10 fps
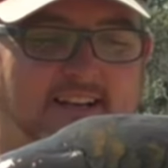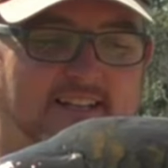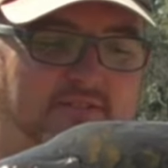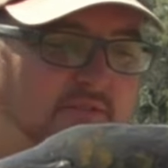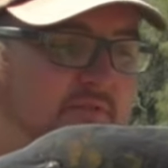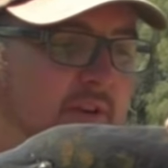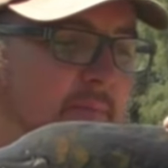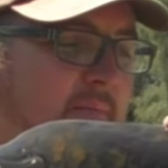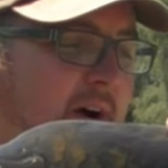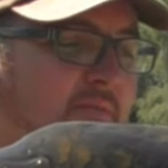Let's flip
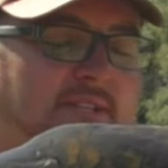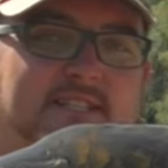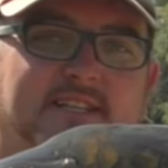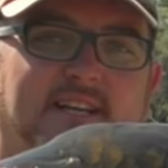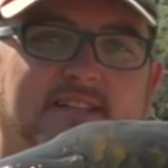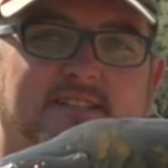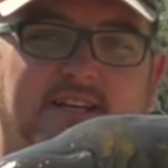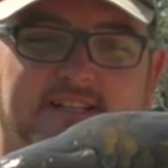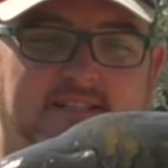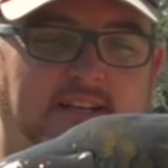him round, we'll see the other
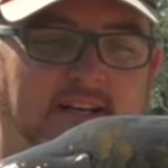side.